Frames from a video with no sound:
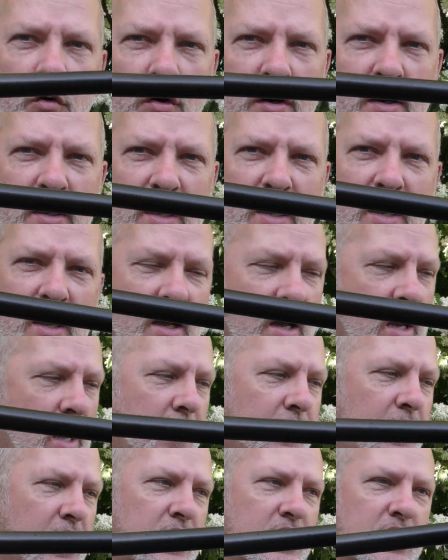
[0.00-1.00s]
point
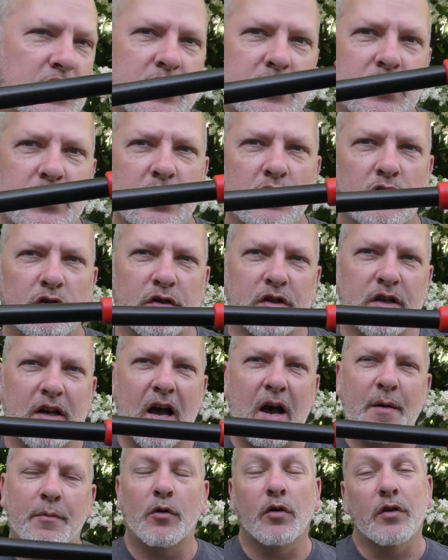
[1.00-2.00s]
and then just tilt it
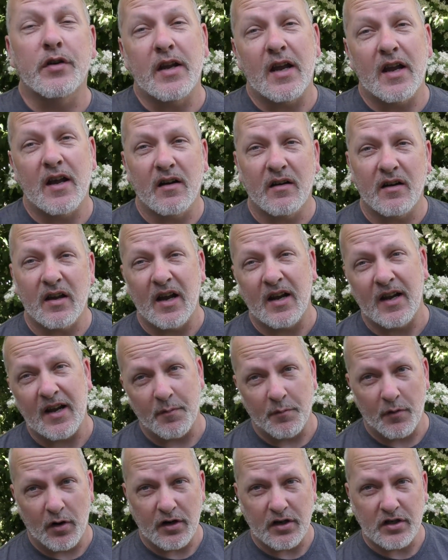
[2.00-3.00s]
up or down and
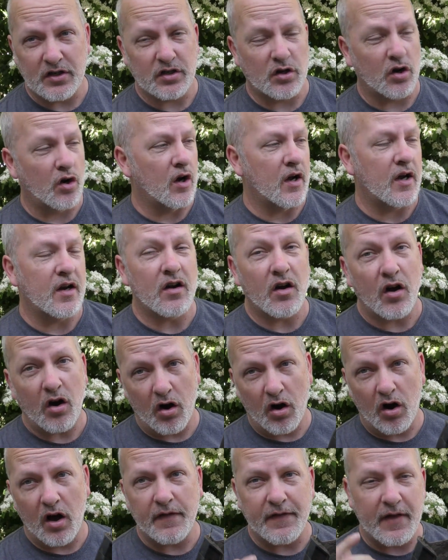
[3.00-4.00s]
get my desired
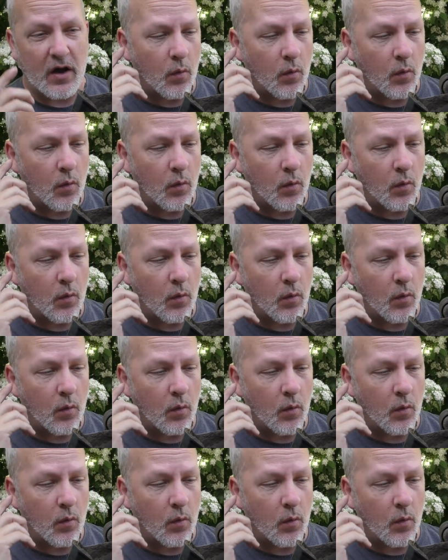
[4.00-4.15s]
height